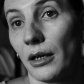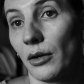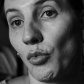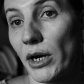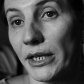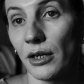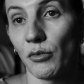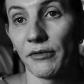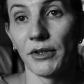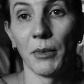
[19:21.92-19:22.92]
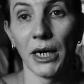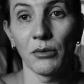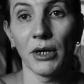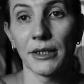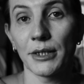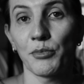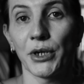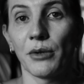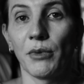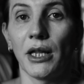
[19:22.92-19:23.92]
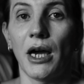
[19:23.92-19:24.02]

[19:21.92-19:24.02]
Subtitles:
working with the manual is pretty well,